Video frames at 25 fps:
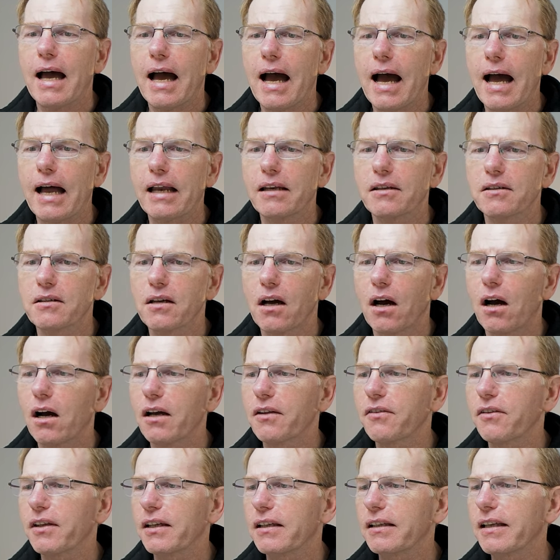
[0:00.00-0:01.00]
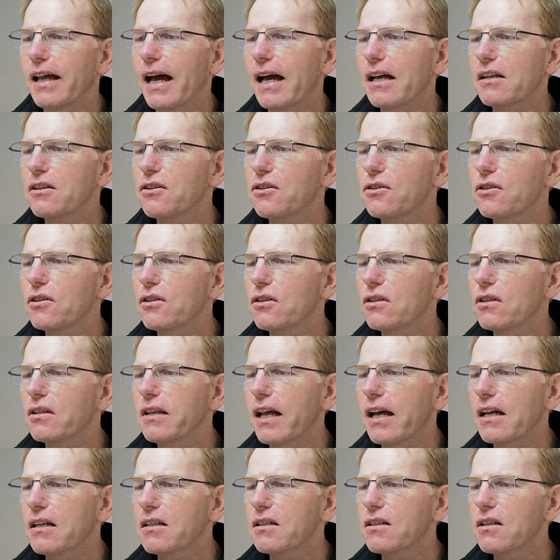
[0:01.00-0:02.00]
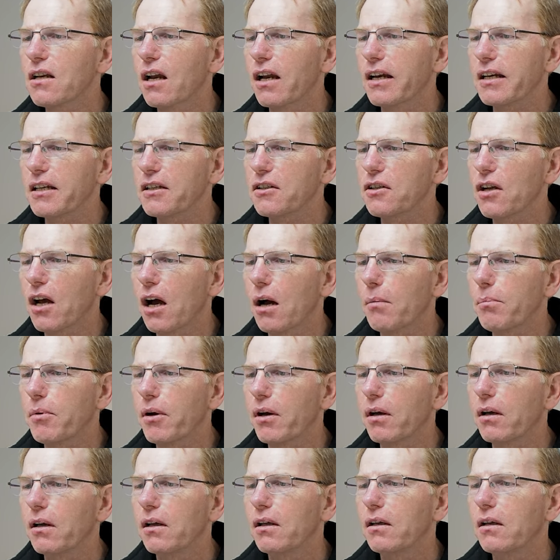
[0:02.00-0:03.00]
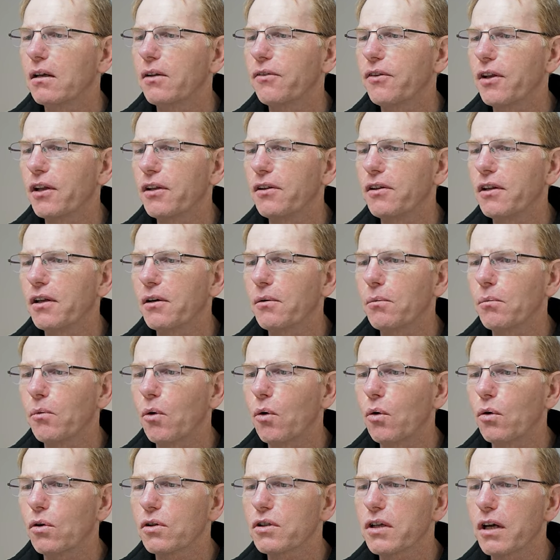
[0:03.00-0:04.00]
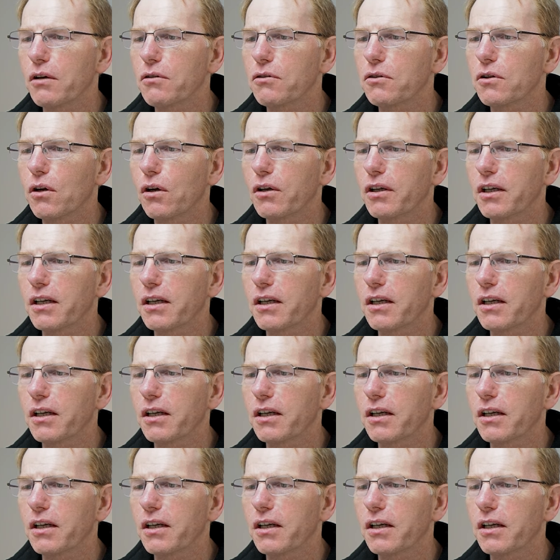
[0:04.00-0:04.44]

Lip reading: and I think that's slightly sharper than the auto shot.